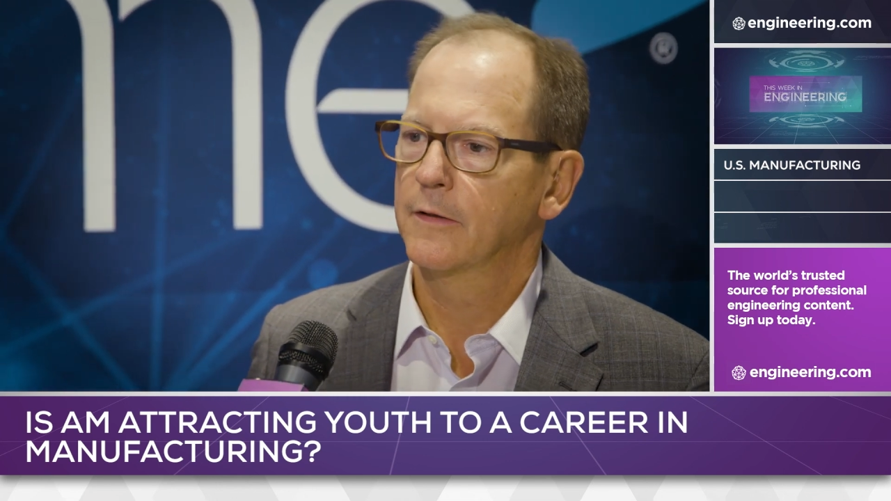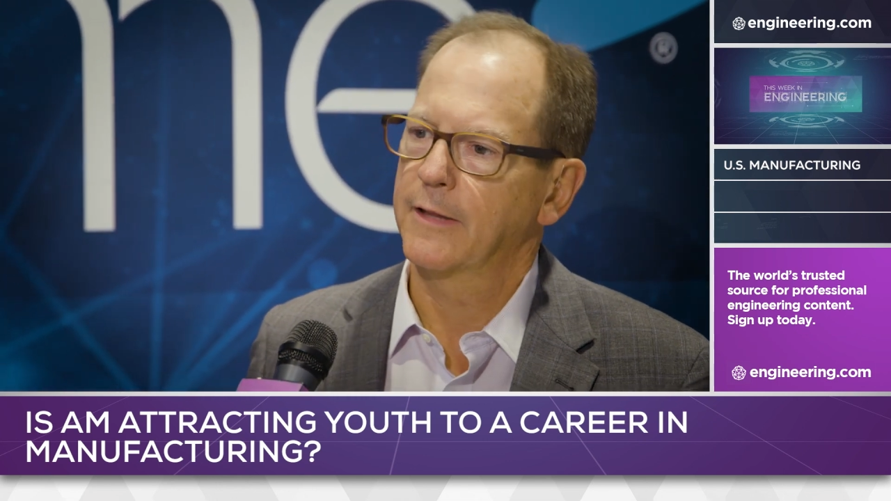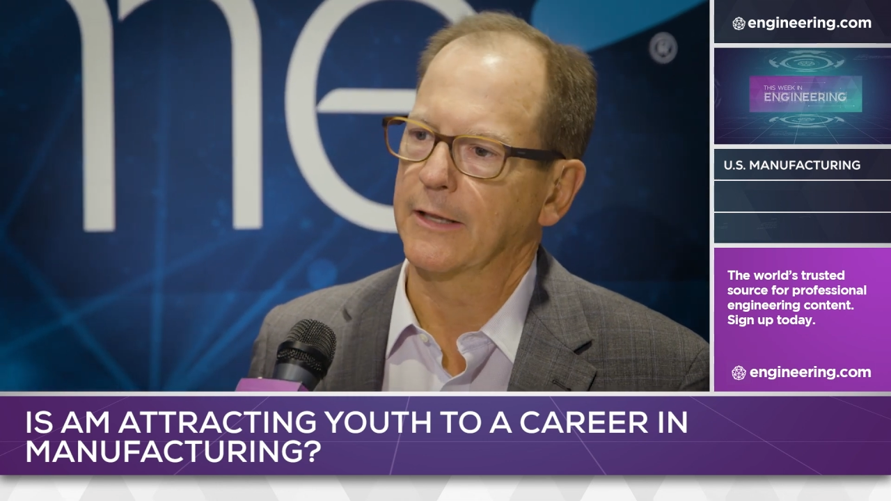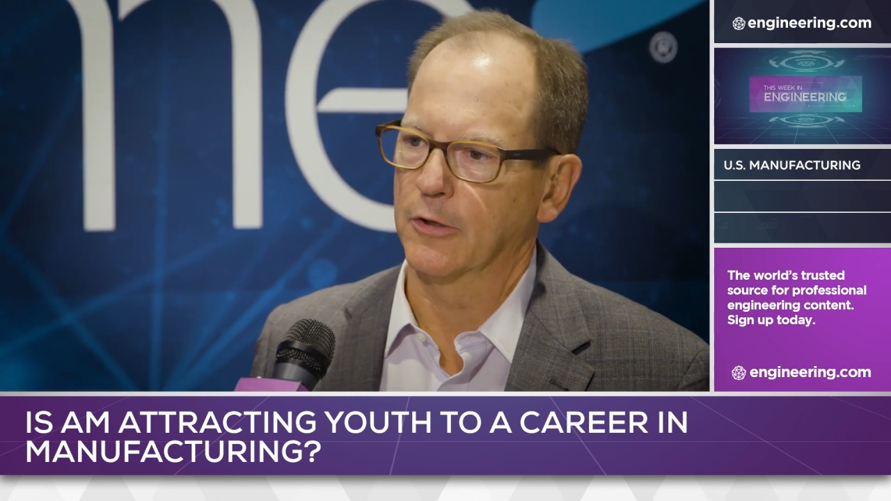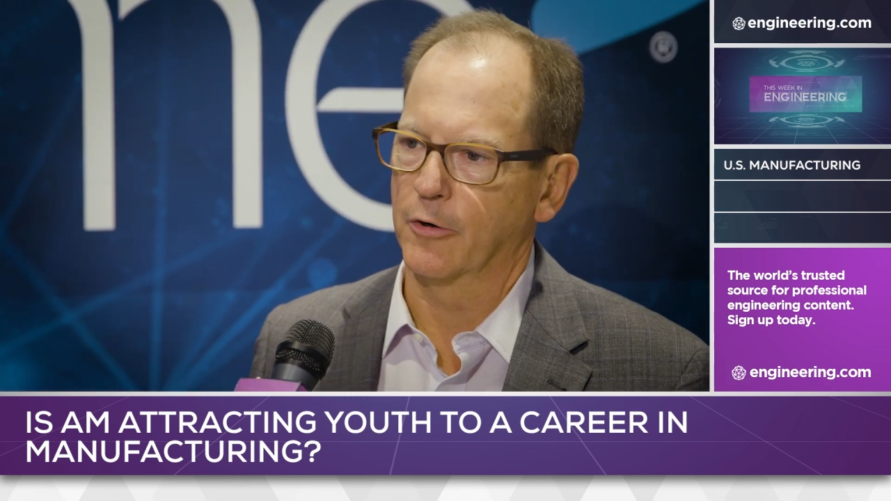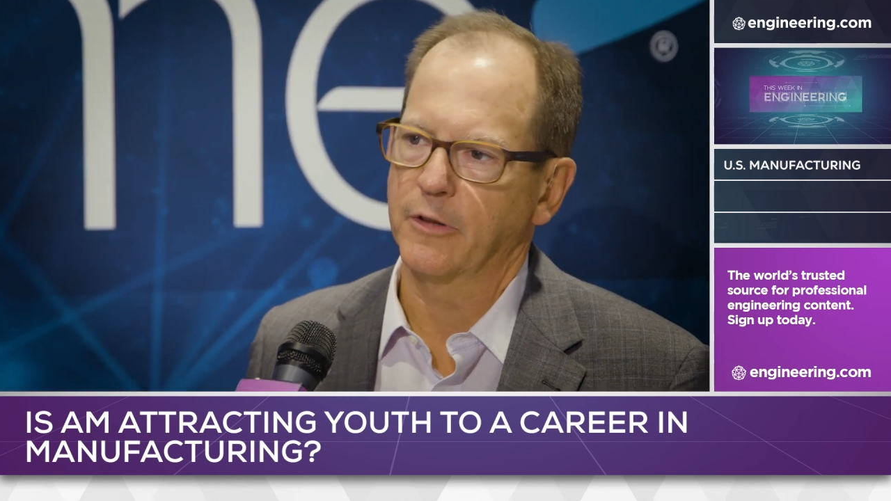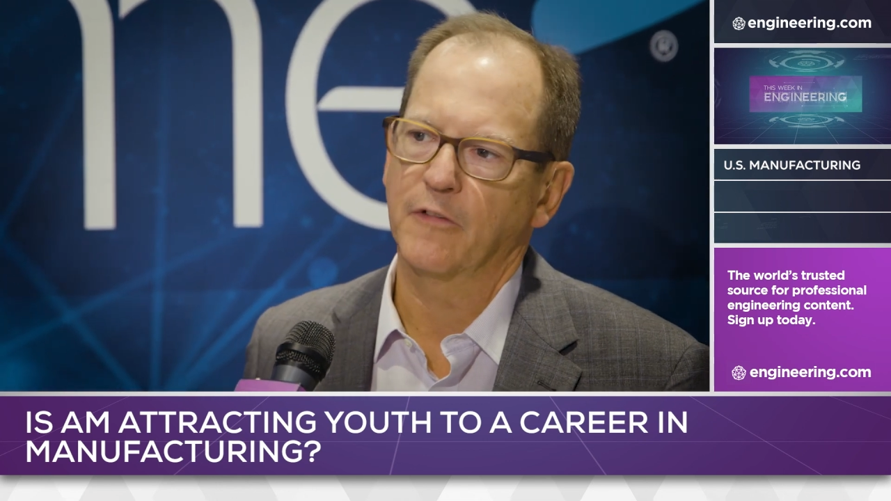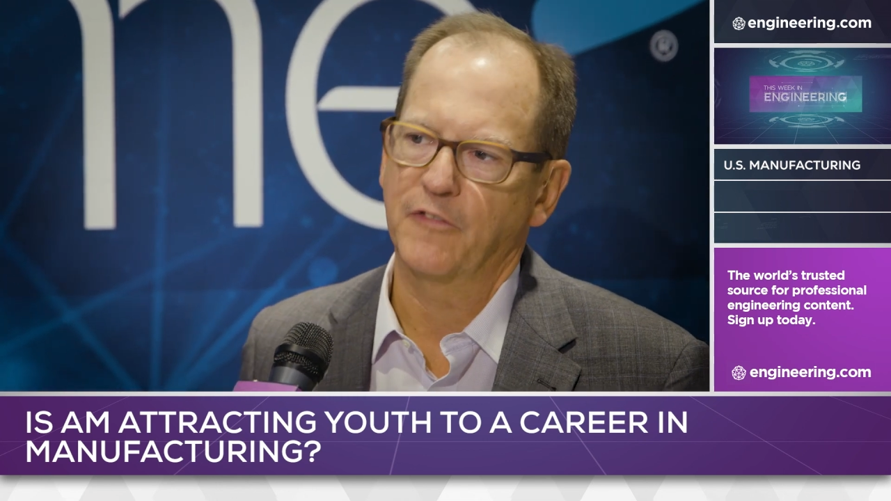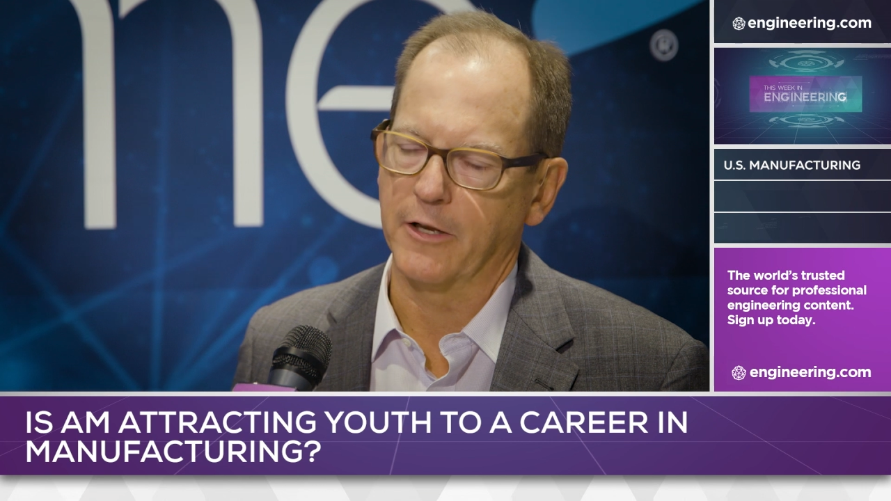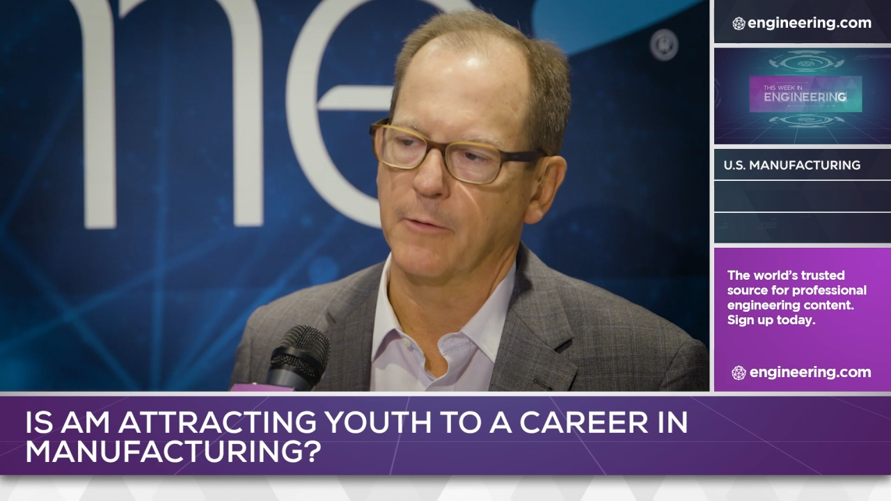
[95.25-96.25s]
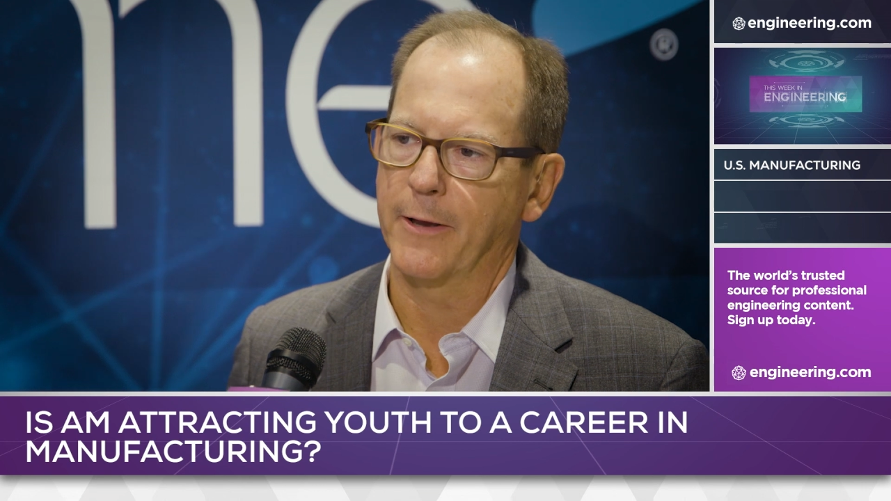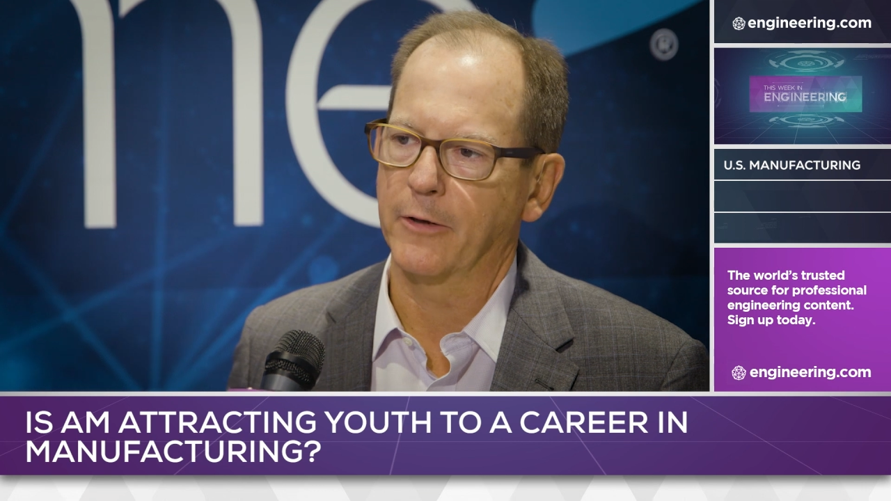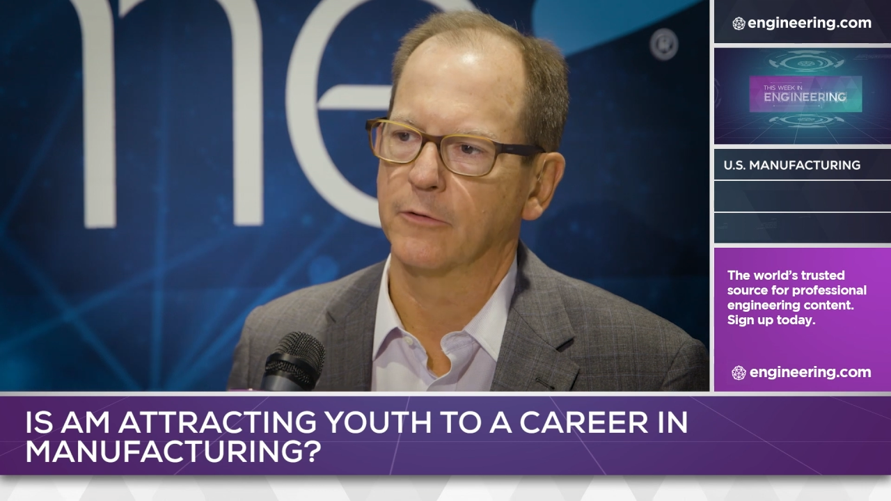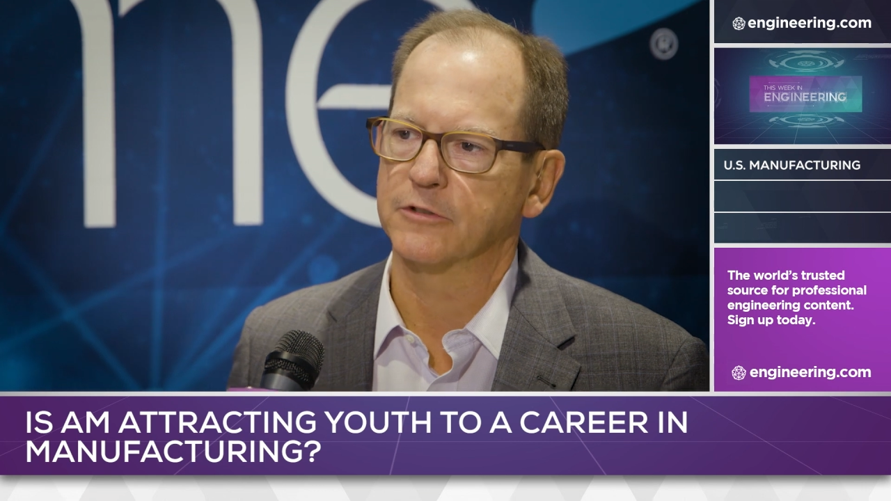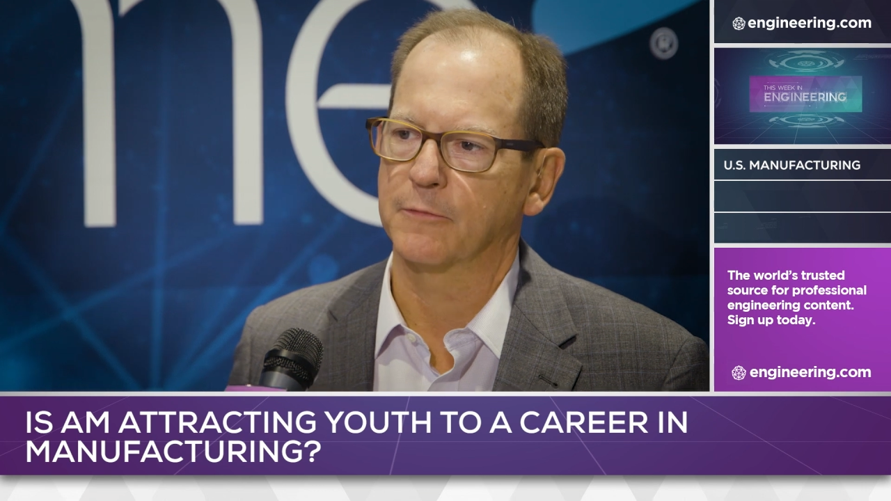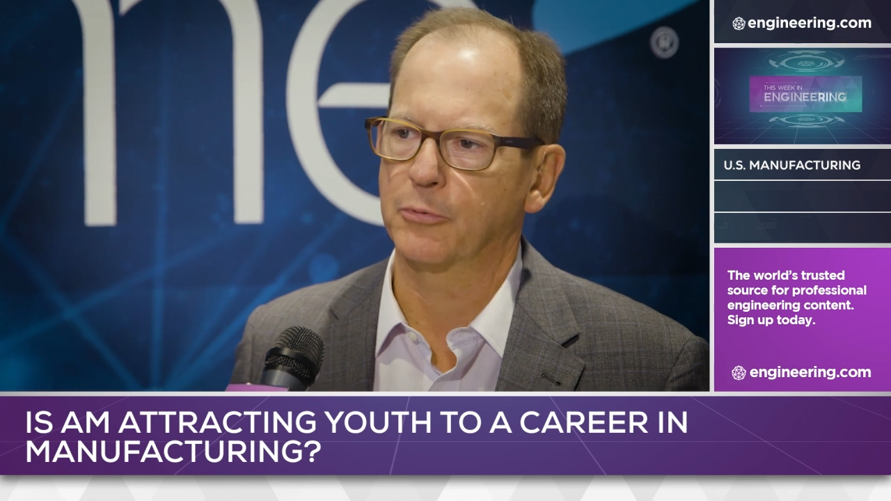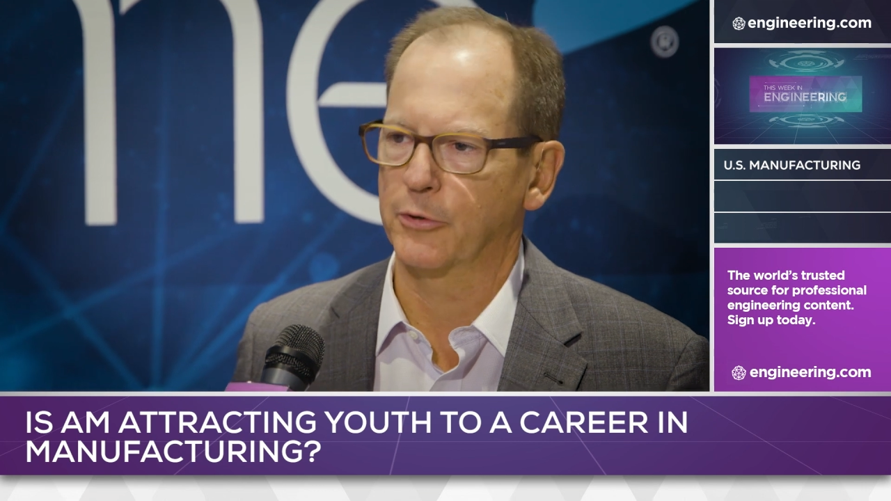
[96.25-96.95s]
They learned the fundamentals of